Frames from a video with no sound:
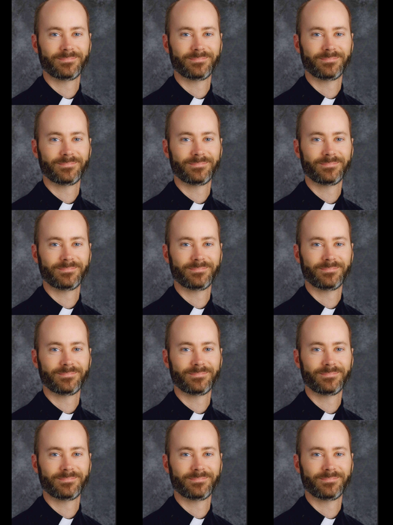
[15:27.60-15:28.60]

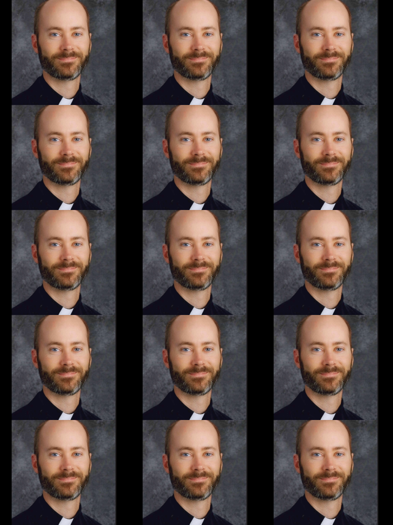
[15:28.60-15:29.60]

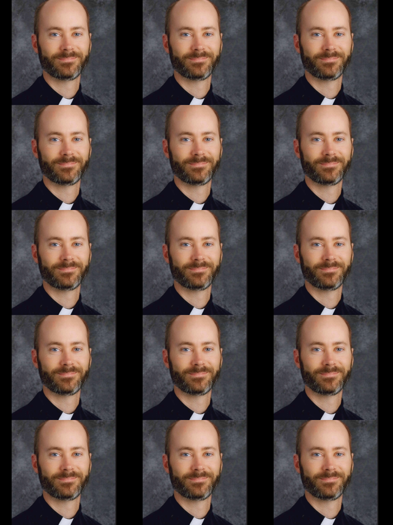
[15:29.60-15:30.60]

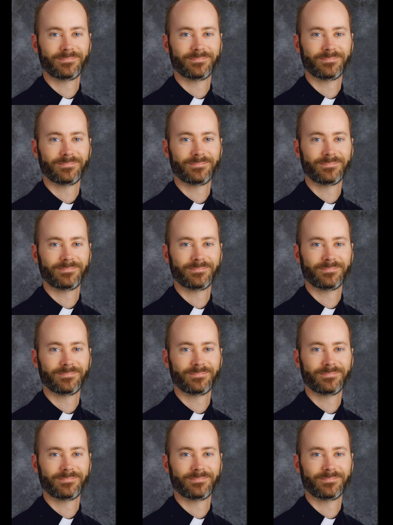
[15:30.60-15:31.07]
Nobody speaks.